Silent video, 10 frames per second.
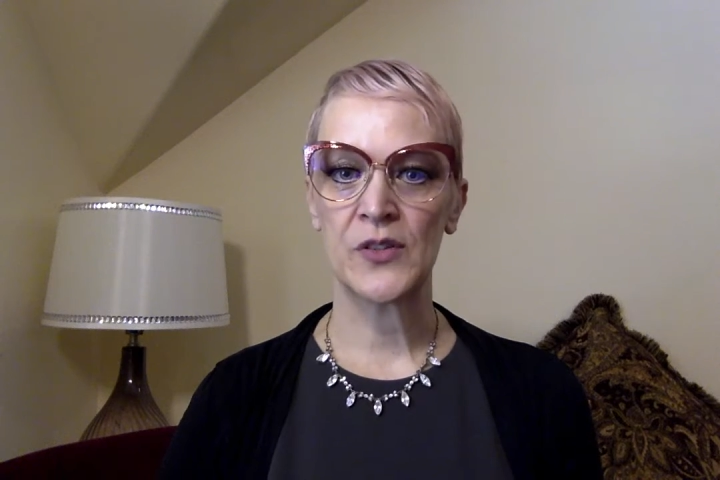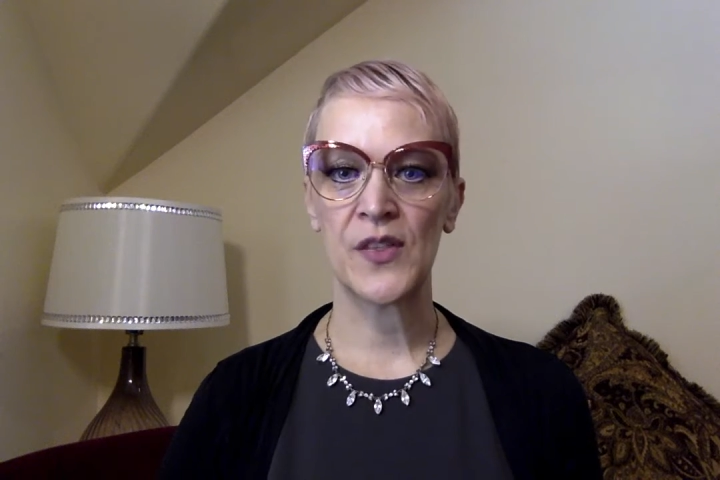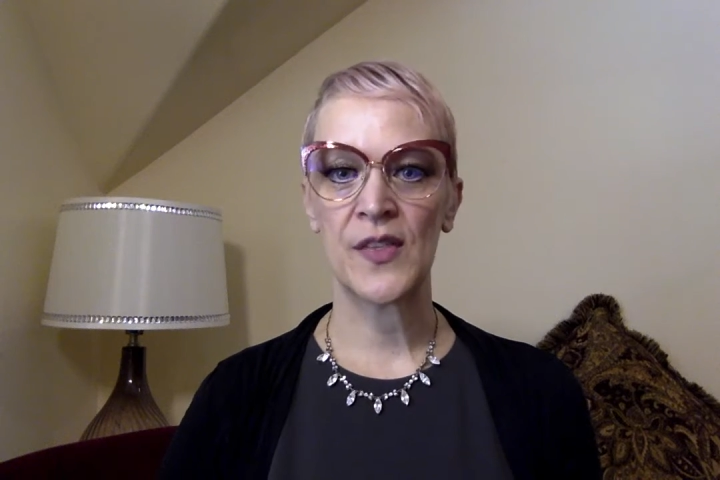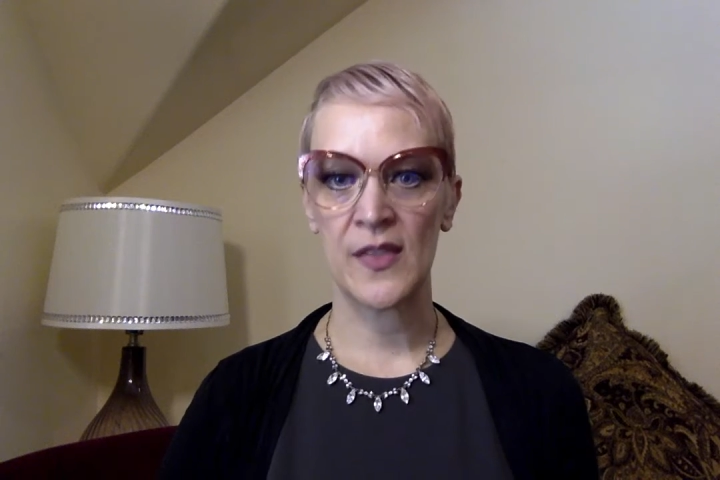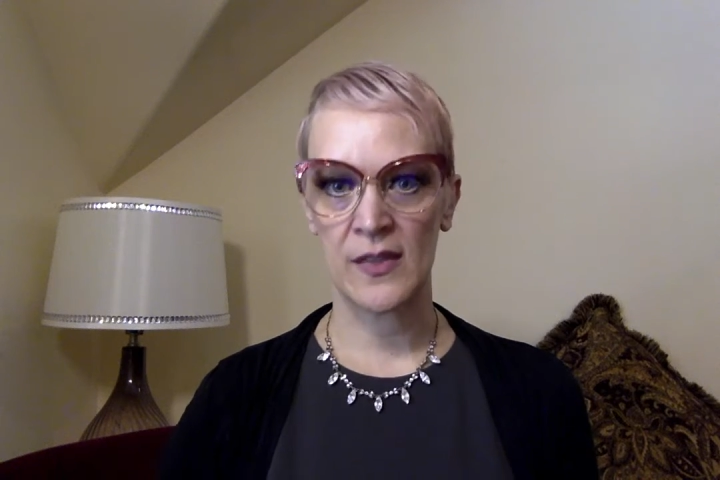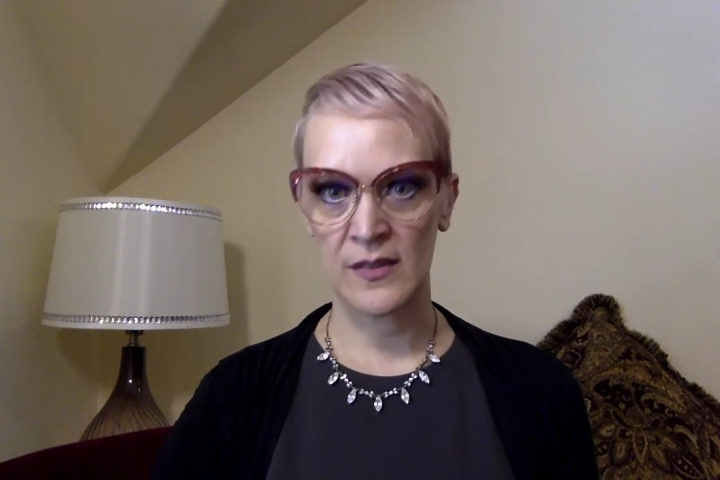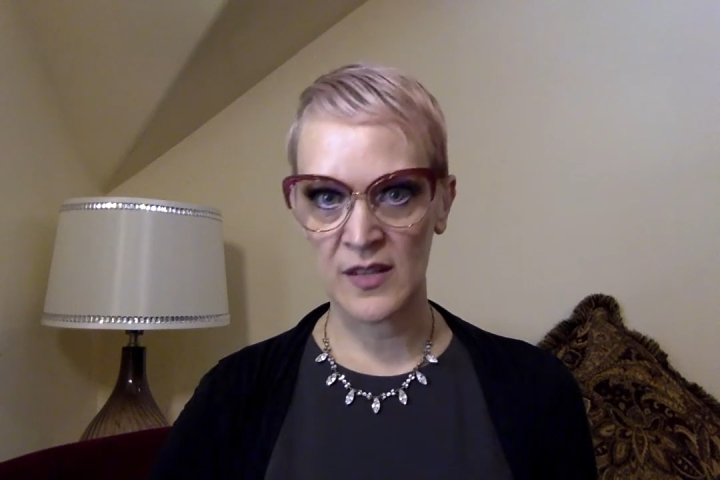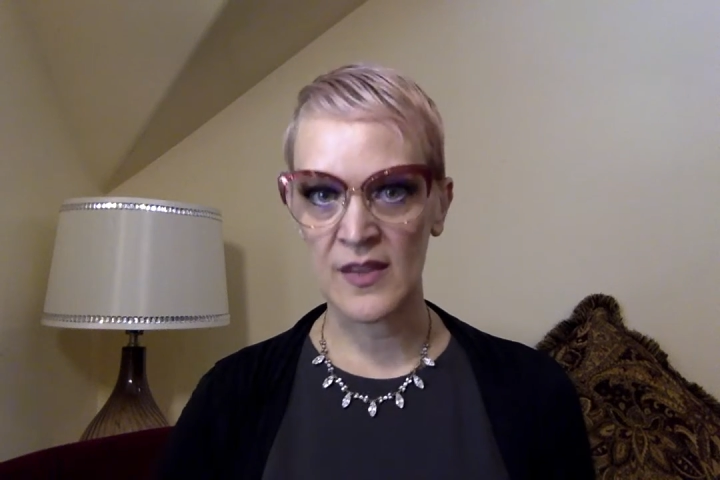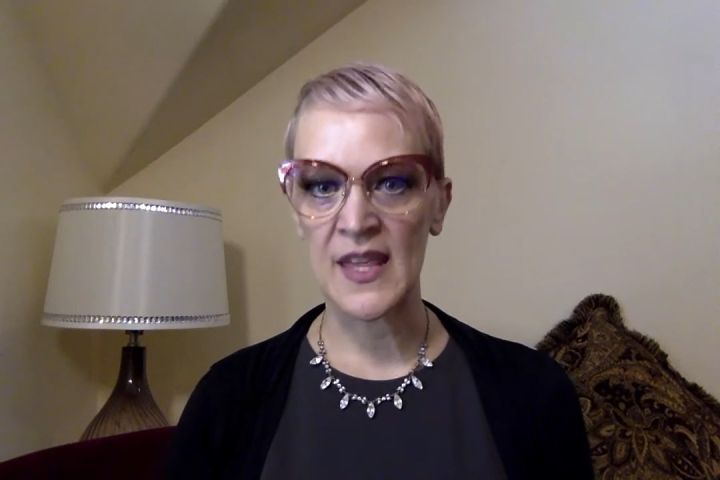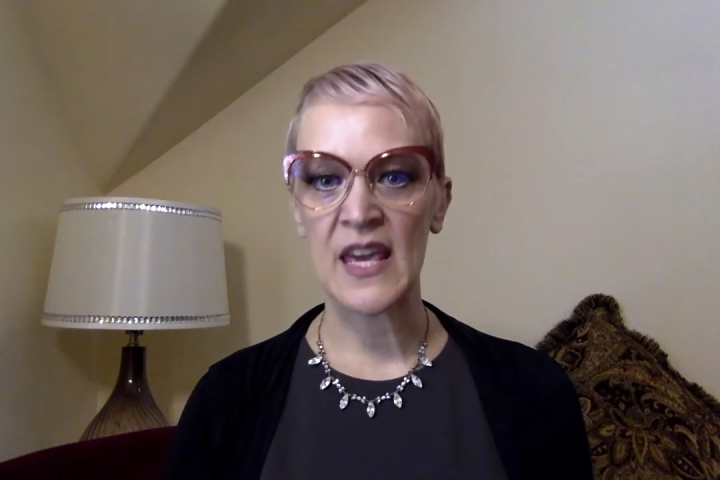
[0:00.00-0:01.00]
to
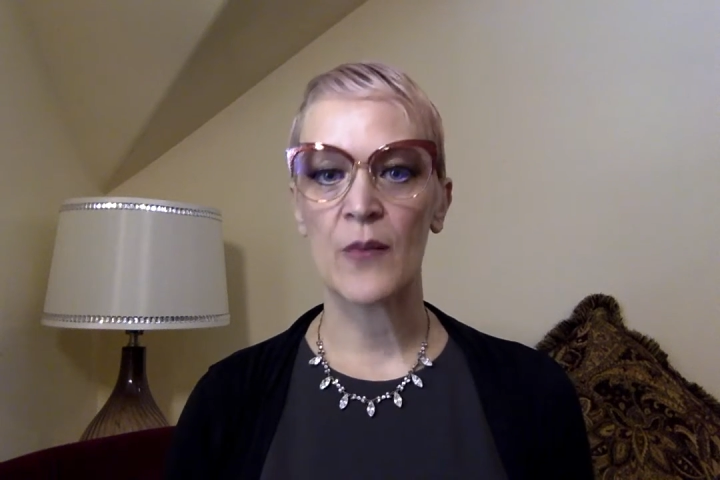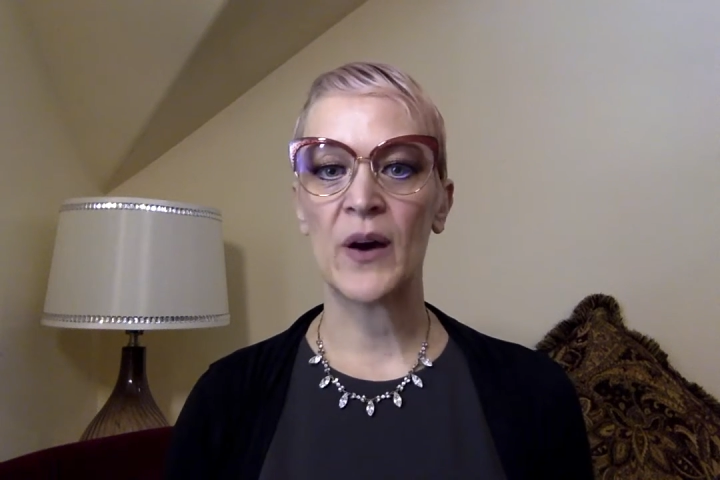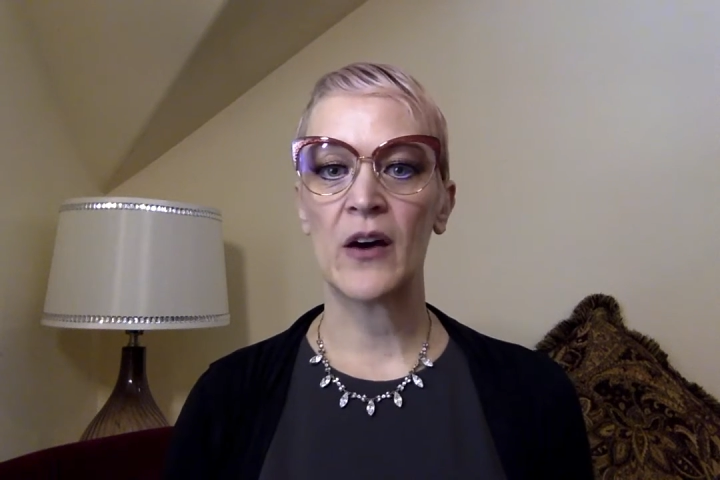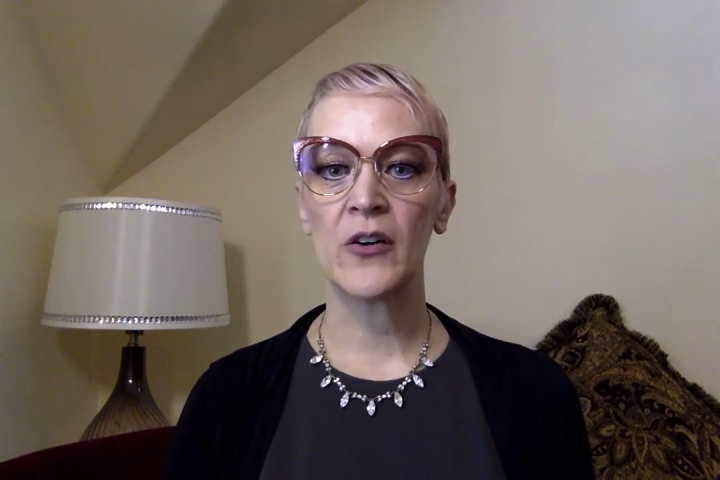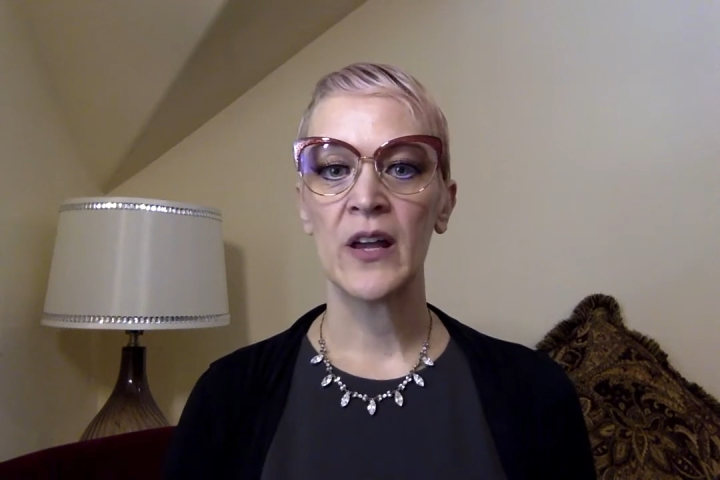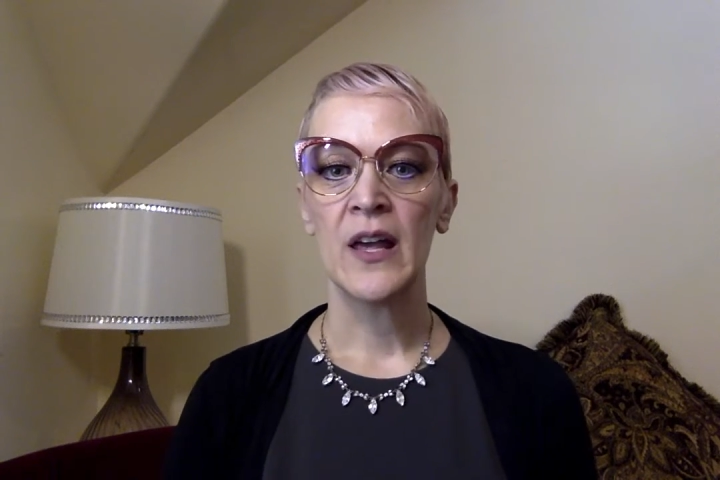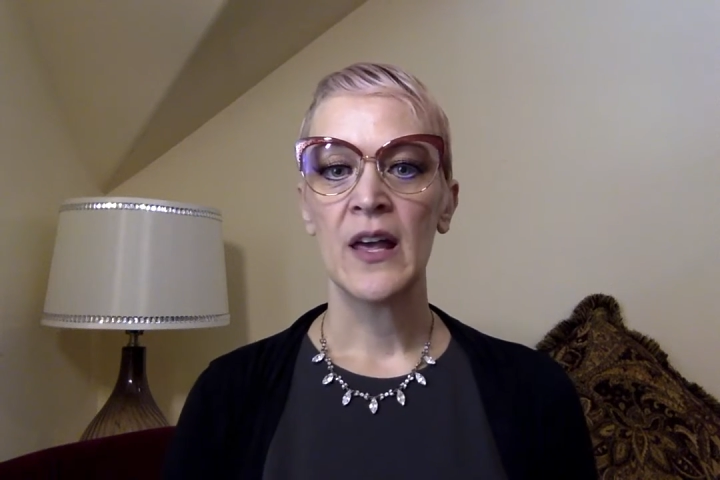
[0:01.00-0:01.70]
think about,